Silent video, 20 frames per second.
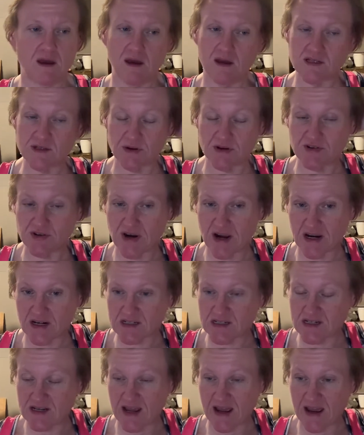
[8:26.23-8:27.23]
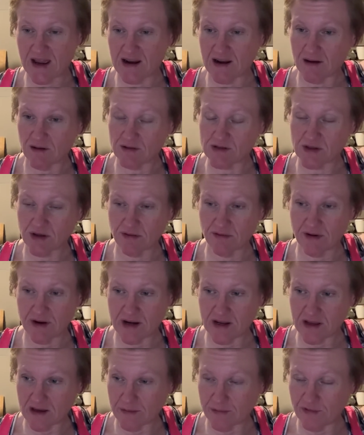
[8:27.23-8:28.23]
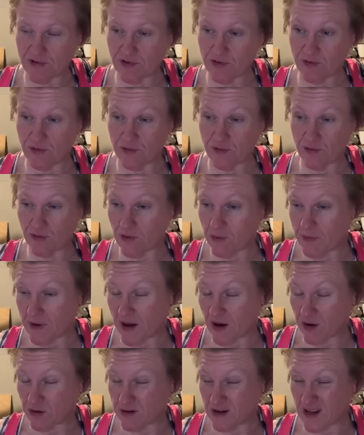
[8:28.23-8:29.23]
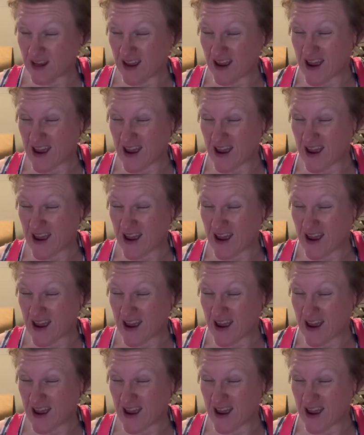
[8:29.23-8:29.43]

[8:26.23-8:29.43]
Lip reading: So I tracked today, and I was already up to about